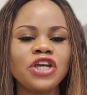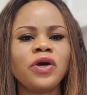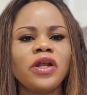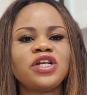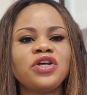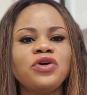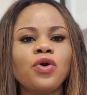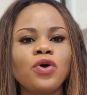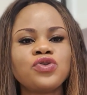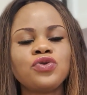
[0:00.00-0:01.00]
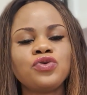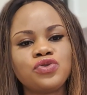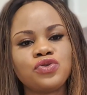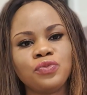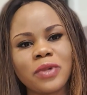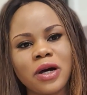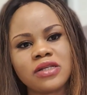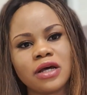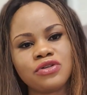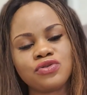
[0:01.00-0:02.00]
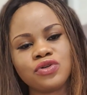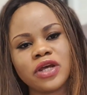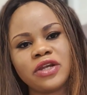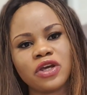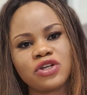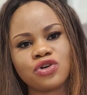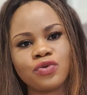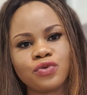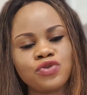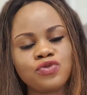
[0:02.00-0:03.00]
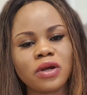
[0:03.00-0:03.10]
You can actually go also to Malta through the education route,